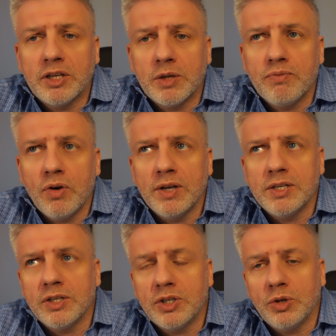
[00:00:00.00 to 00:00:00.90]

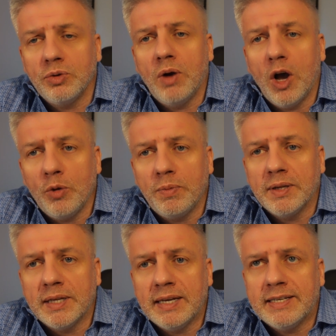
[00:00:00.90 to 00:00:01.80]
enterprises to
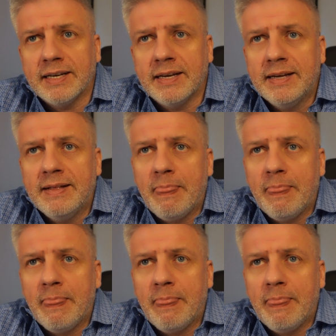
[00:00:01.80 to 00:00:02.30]
open data.